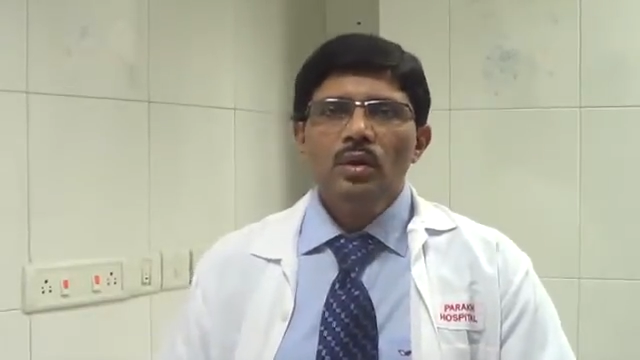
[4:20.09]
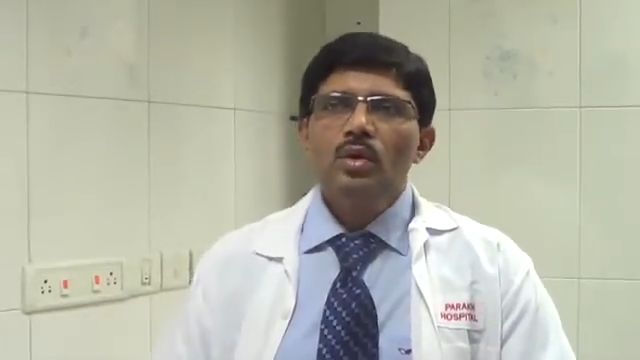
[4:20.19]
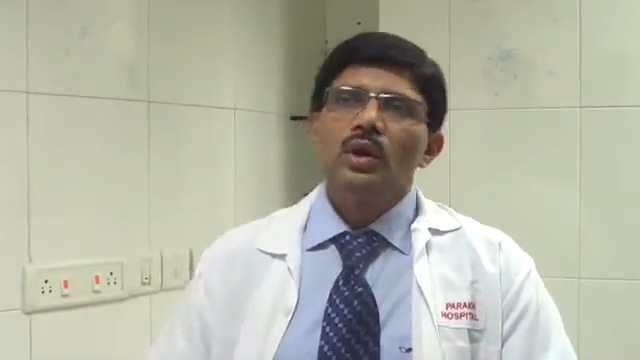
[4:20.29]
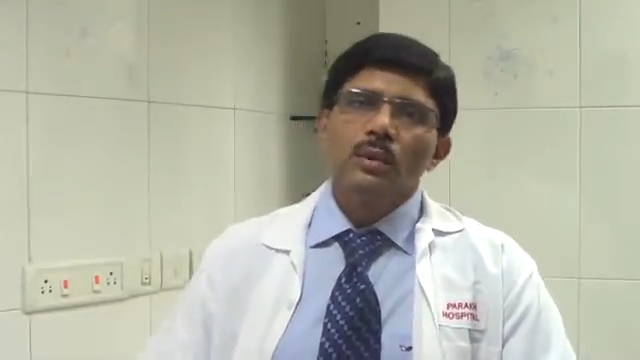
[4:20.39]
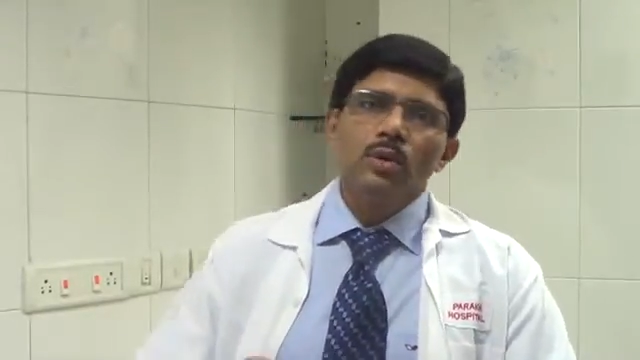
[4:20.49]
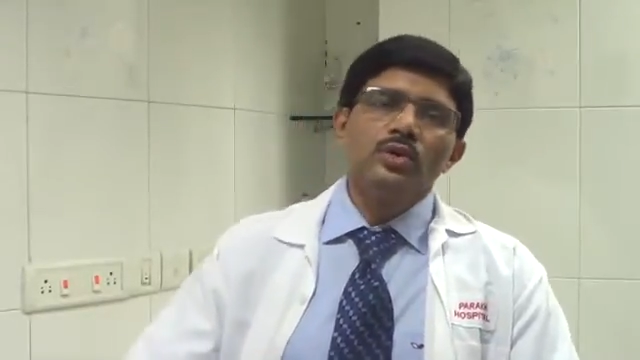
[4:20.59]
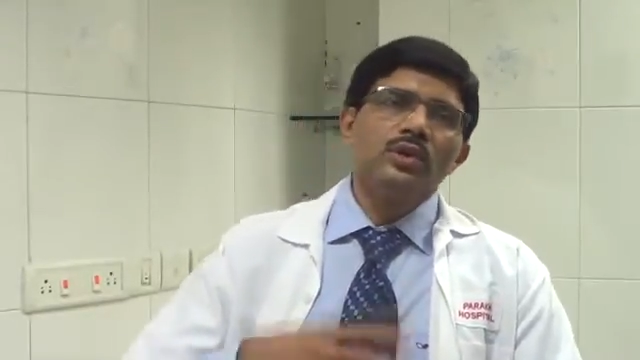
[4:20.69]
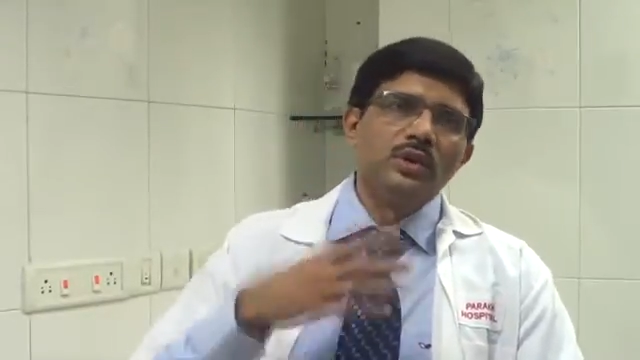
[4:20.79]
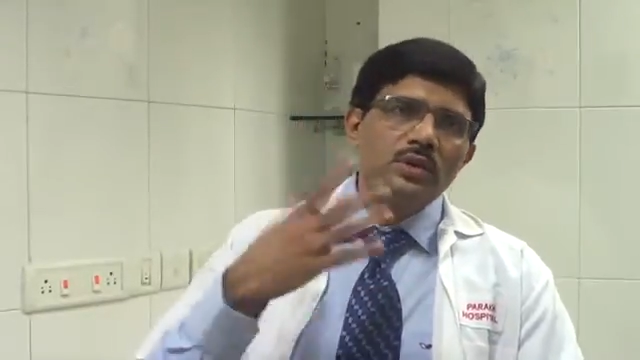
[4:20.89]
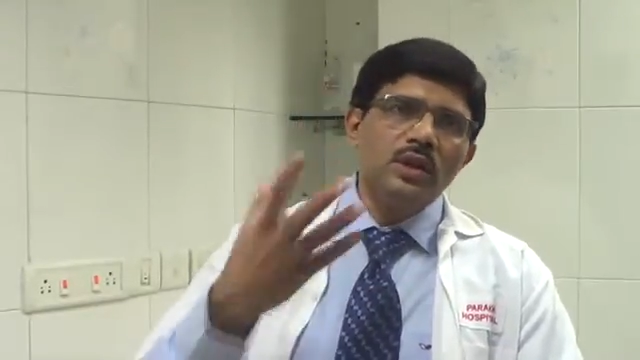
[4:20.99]
or
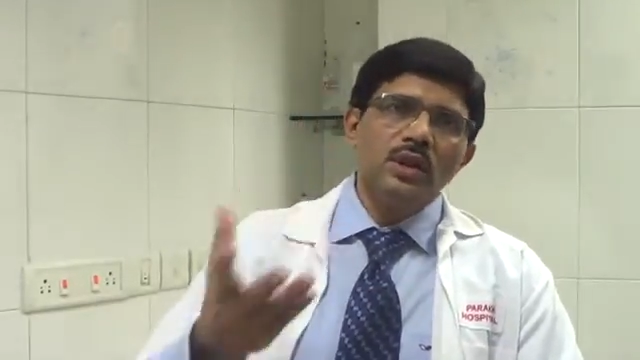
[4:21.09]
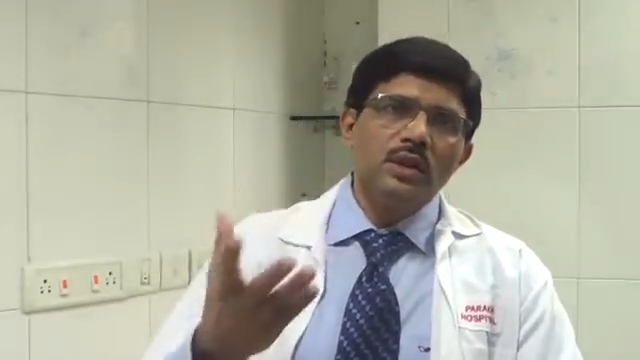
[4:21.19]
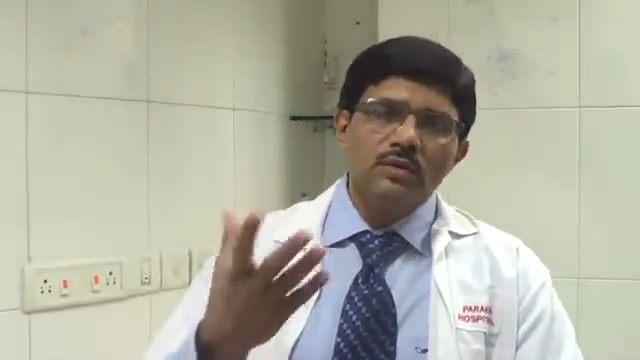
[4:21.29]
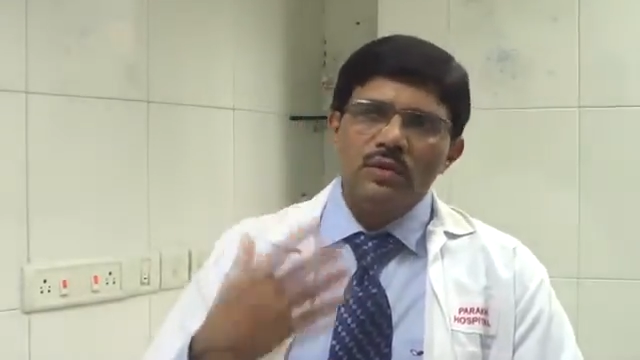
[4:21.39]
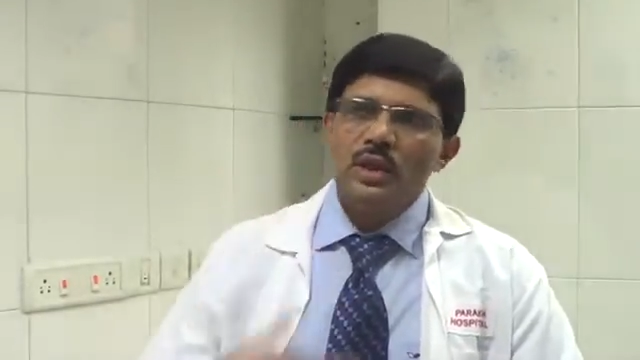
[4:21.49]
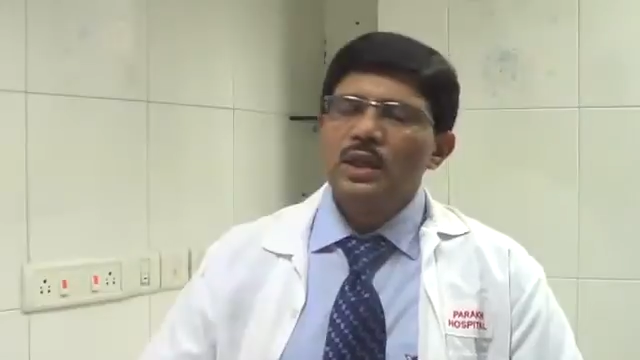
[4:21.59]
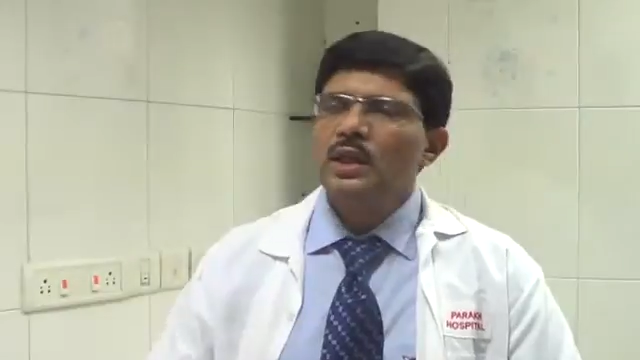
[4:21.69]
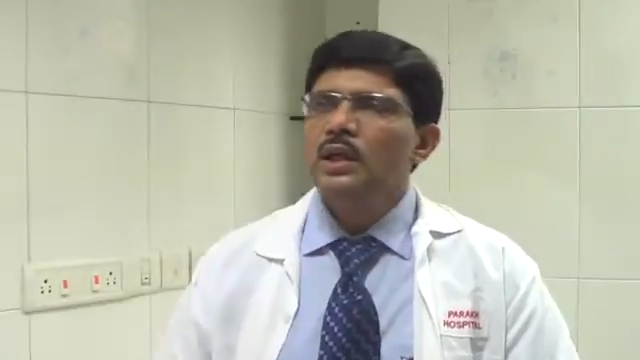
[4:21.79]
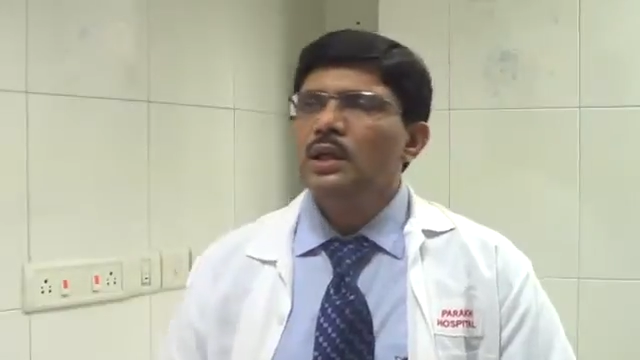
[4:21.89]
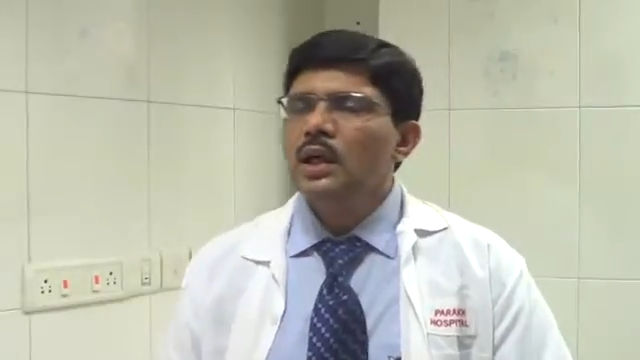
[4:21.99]
abortion is done at
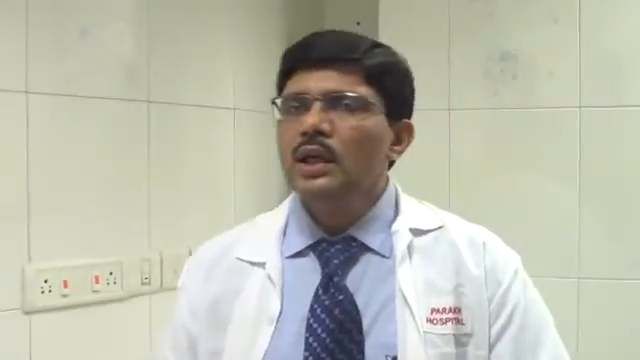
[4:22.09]
very